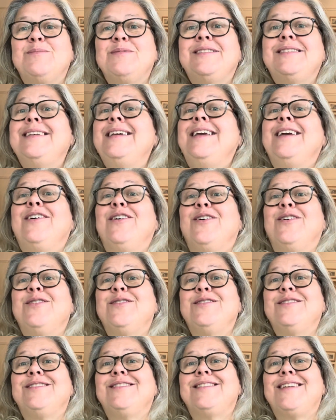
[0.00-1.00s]

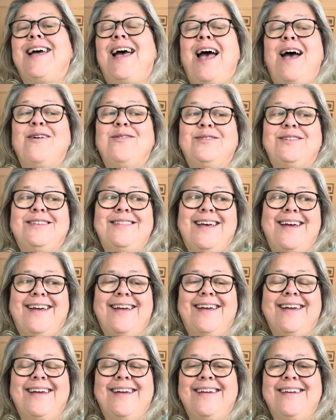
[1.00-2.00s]
seagulls out
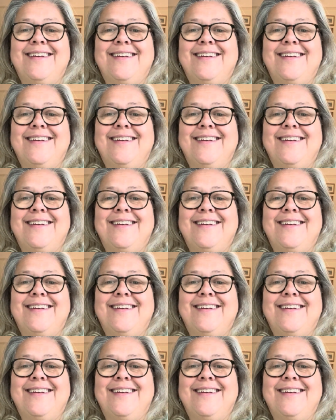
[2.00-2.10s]
there